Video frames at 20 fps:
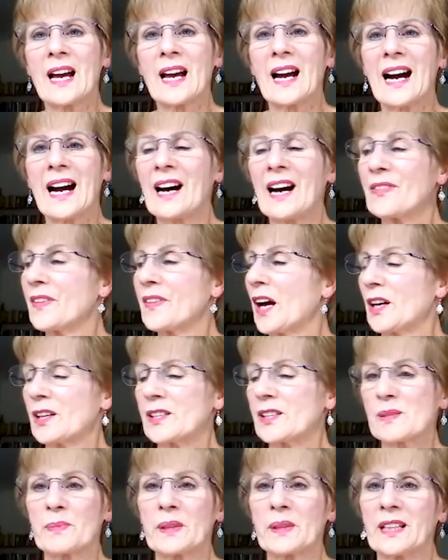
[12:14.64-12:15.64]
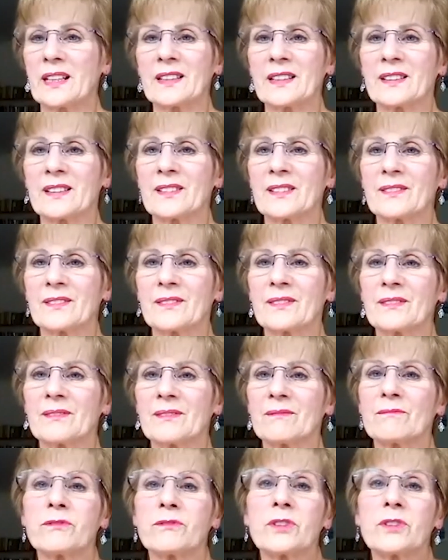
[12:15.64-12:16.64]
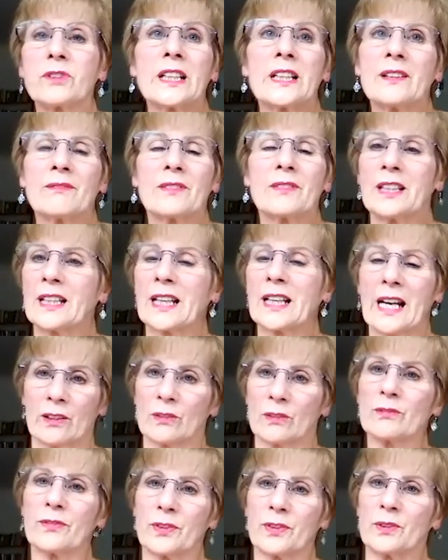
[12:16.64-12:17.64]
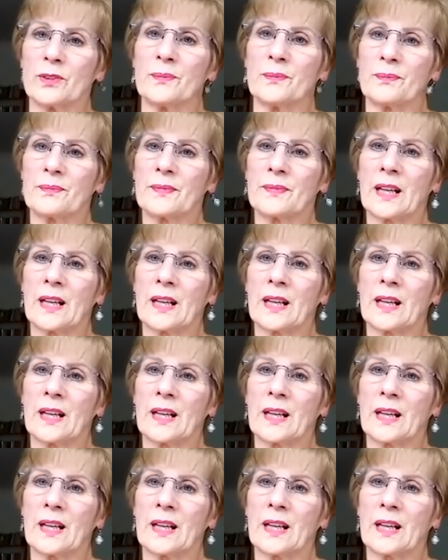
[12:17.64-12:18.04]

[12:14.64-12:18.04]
that has been really, really helpful.